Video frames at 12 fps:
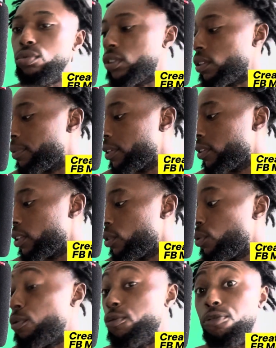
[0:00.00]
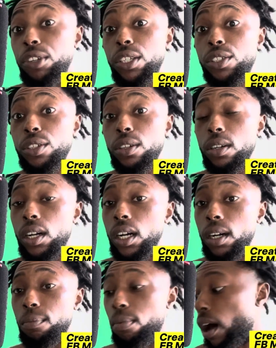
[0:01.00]
some of the new feature
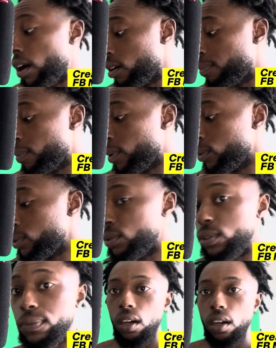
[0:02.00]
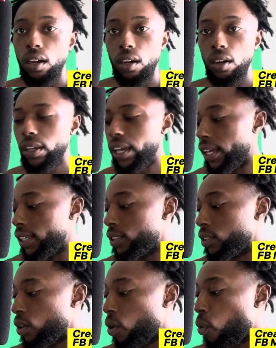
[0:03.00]
product proposals. Okay,
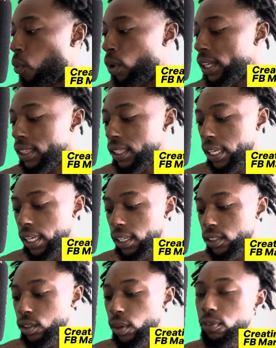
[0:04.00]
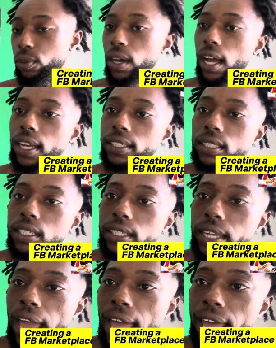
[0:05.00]
so one thing, so if you guys look
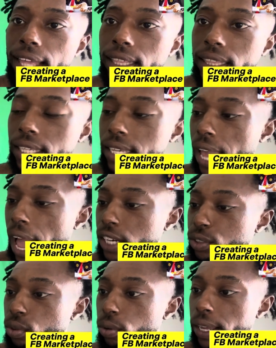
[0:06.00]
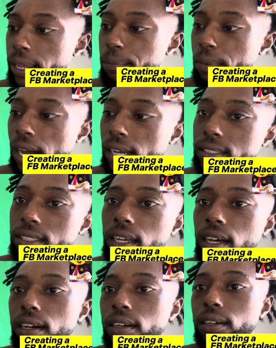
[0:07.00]
at the actual inbox
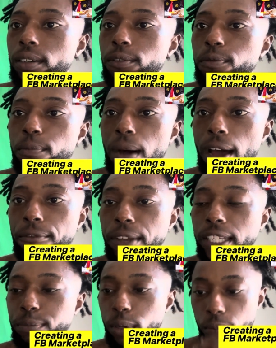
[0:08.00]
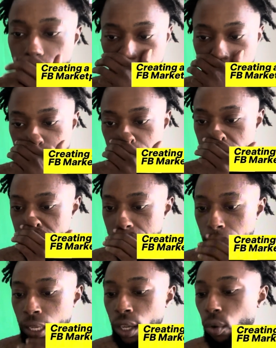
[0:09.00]
of my Facebook Marketplace,
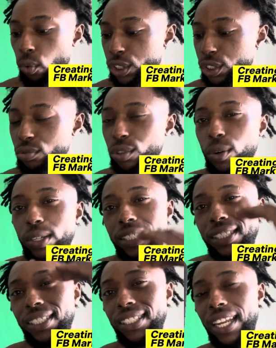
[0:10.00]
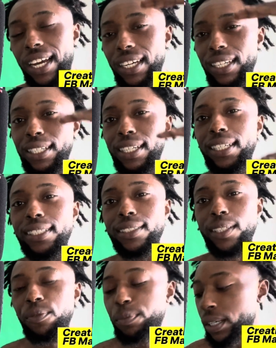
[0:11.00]
what you'll notice is just like a list
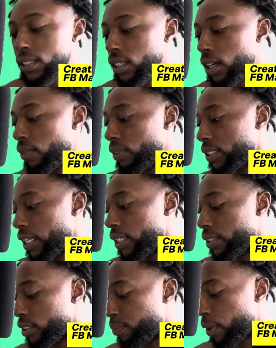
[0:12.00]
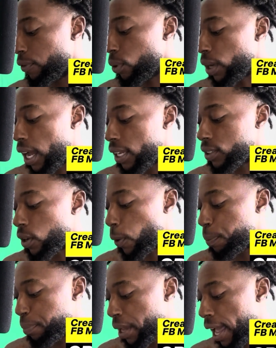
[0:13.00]
of a bunch of conversations. But if you guys go
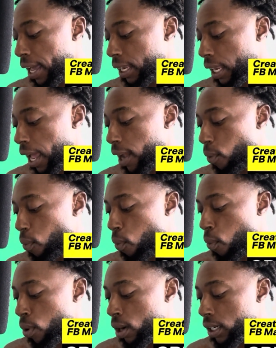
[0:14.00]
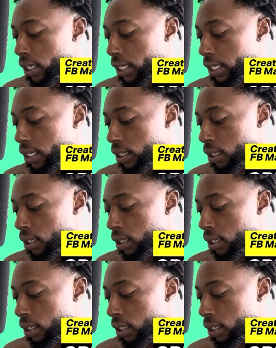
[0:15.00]
back one